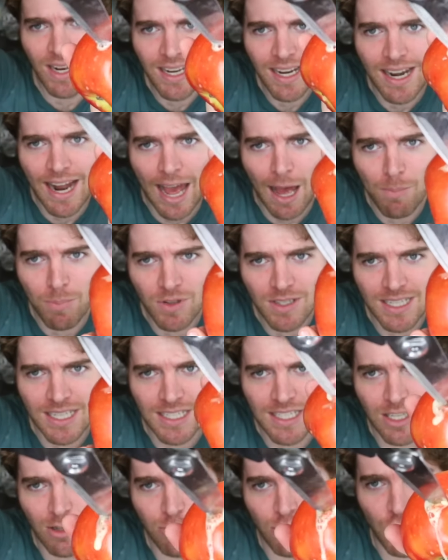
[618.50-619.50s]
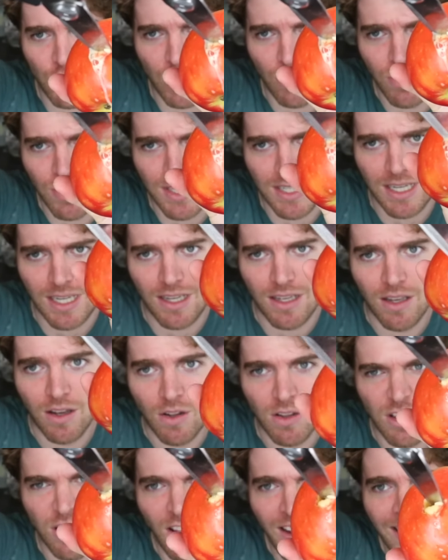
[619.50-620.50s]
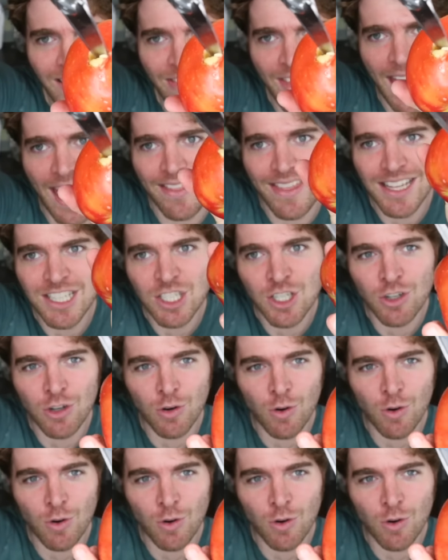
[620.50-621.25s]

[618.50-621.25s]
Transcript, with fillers: when did apples get so juicy? Look at that, that's